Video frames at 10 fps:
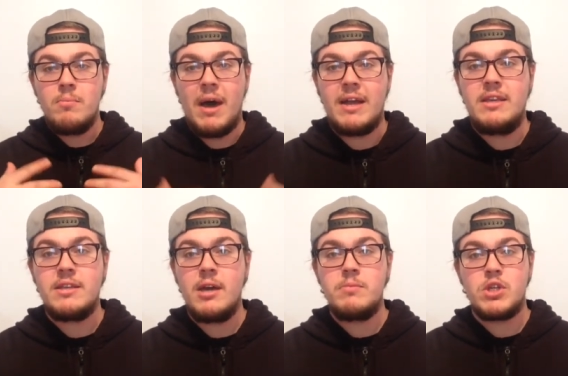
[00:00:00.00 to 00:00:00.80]
body
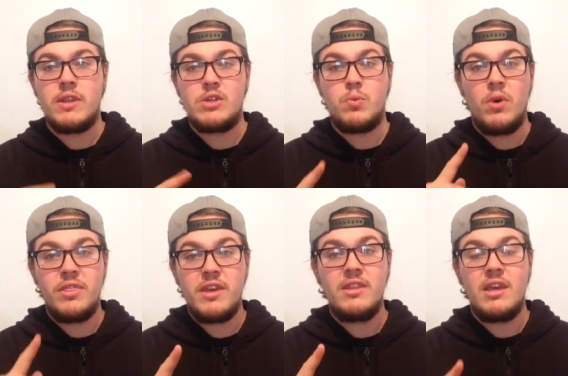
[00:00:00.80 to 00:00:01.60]
type. So that's one
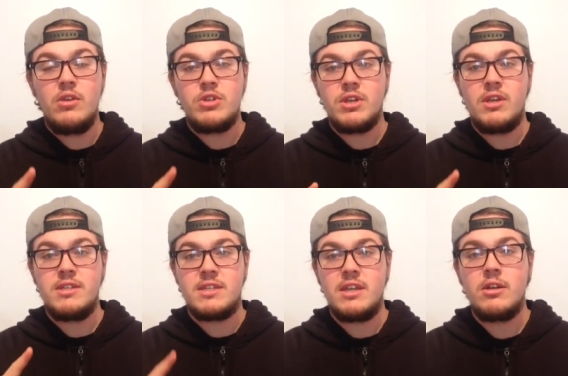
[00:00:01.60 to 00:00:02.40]
thing that you should
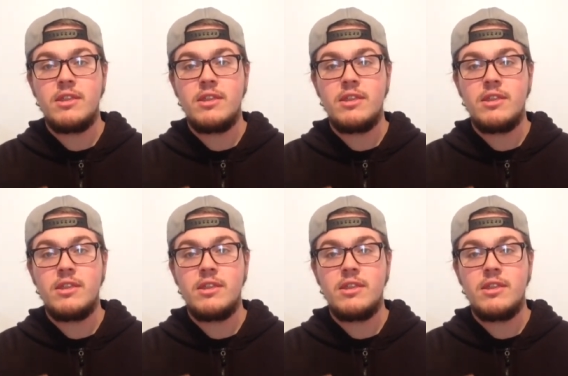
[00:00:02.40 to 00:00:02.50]
consider.